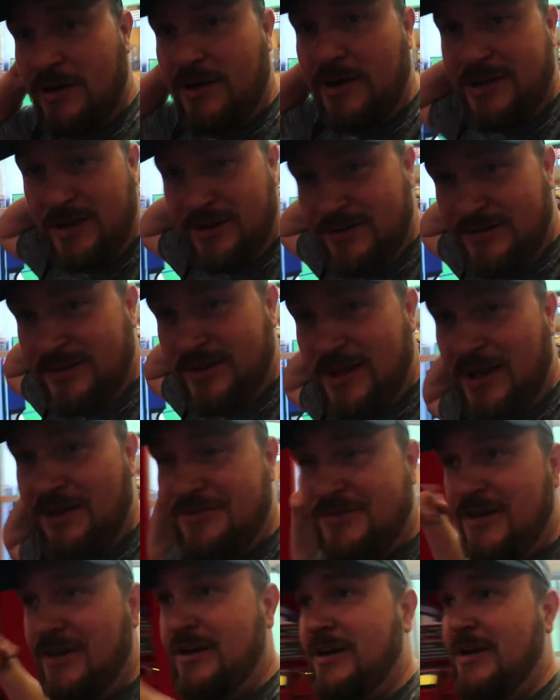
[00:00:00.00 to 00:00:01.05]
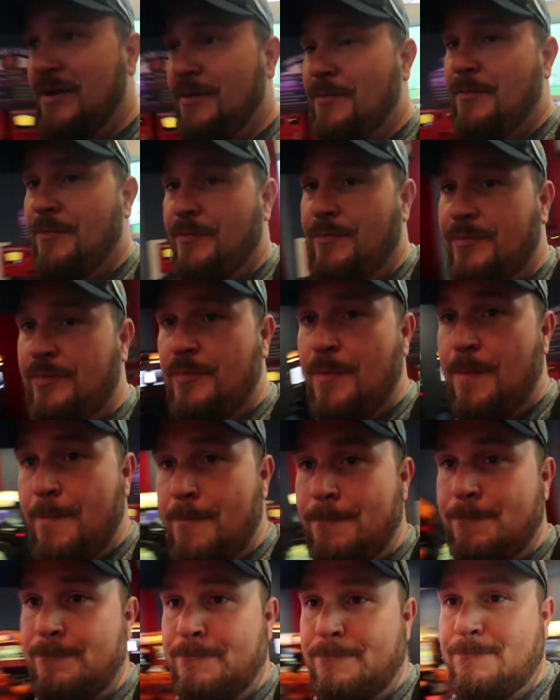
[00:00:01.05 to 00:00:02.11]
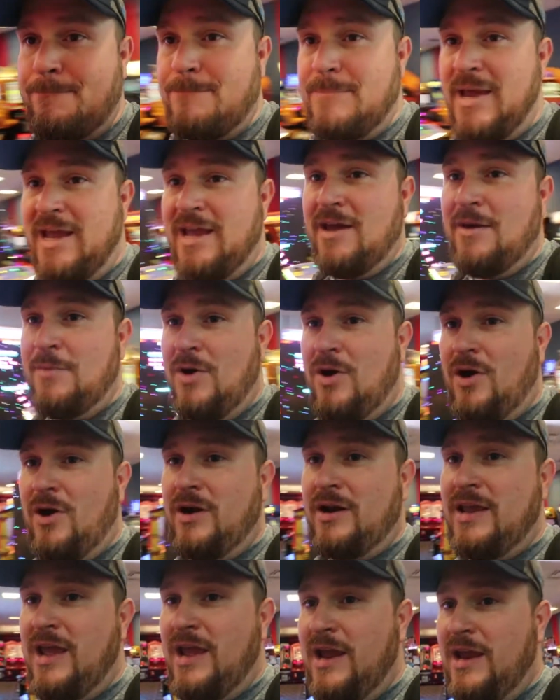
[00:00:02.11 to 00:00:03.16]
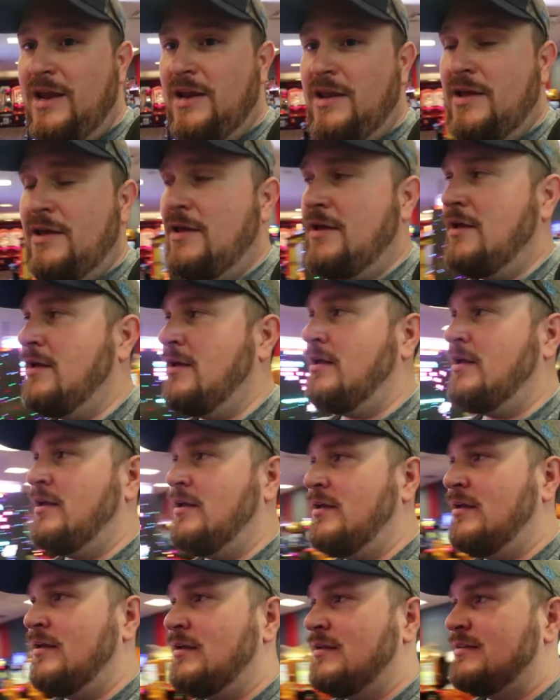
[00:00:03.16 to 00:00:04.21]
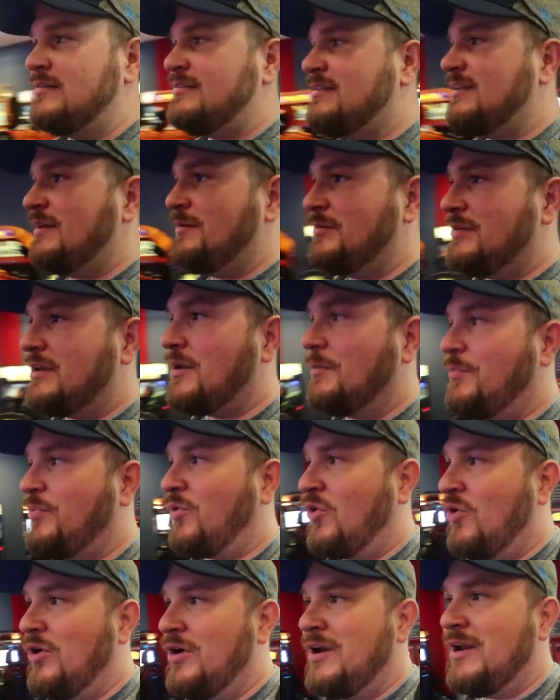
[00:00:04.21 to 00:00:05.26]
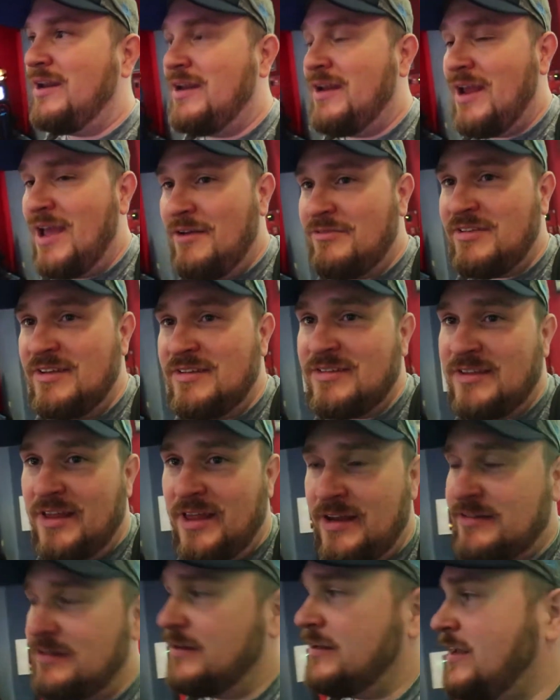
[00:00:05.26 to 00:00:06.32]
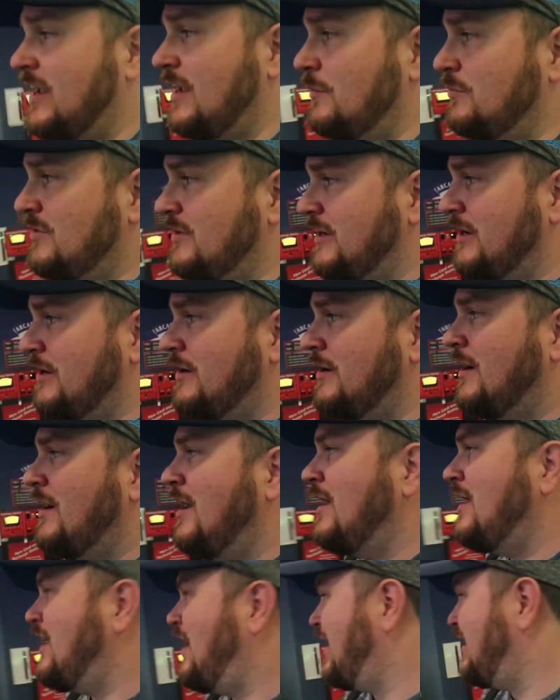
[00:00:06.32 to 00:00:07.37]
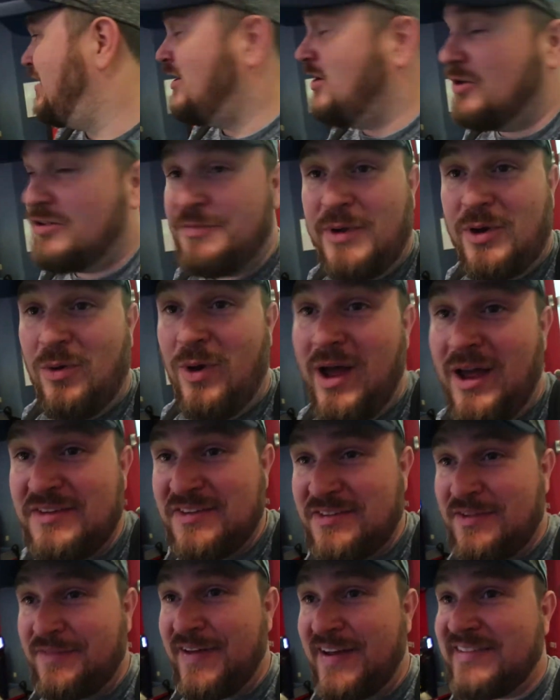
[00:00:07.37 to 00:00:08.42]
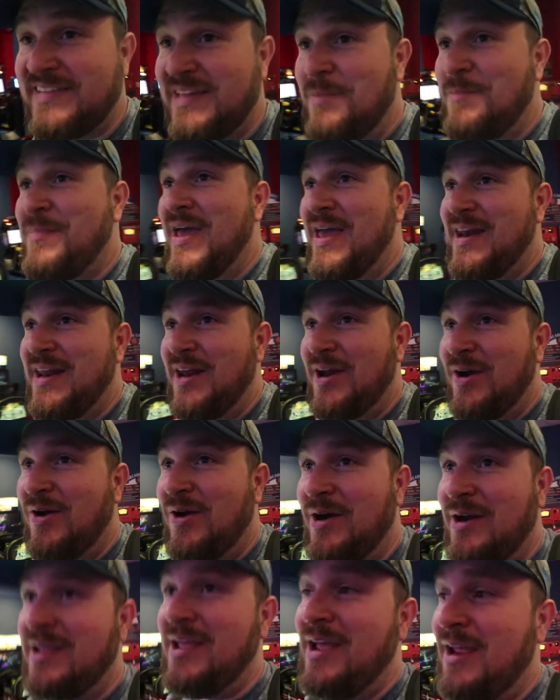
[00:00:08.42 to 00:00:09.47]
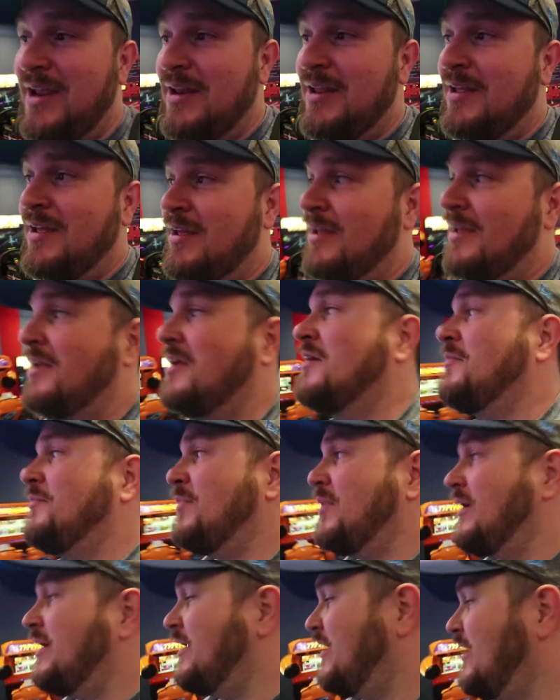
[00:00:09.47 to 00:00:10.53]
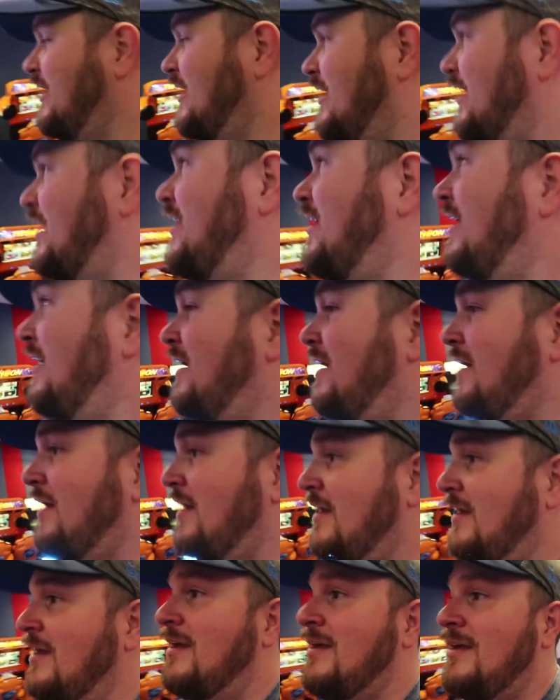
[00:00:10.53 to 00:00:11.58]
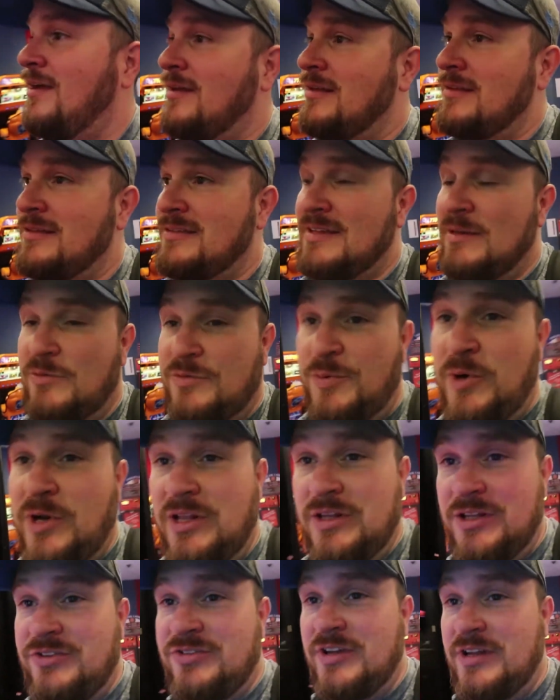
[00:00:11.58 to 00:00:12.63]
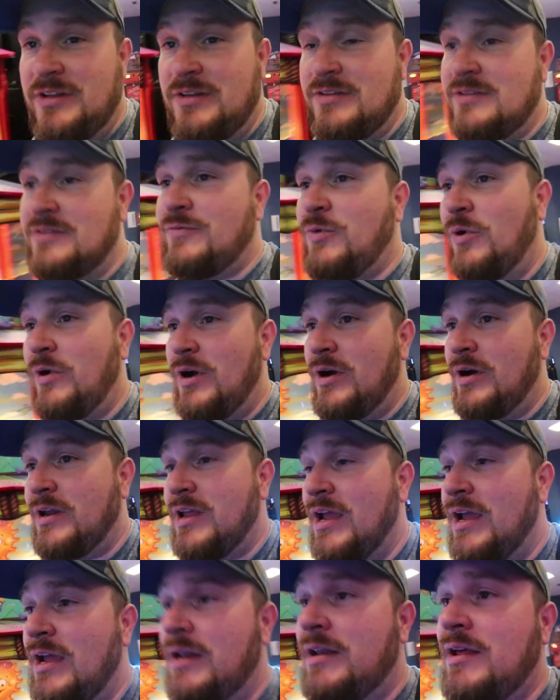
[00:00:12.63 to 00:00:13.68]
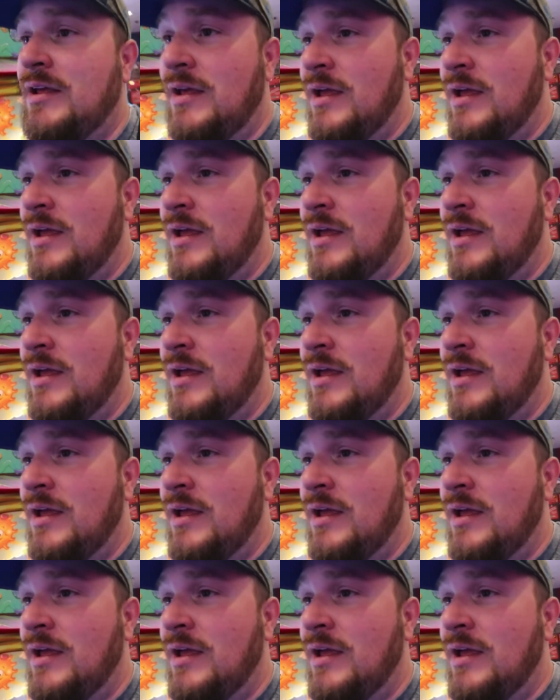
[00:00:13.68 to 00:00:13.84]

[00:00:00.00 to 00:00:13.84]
Right there's the cafeteria. Bam, arcade. Seems like a pretty hefty selection of games in here. I don't know, it's been a while since I've actually been in an arcade, but seems pretty legit for an arcade.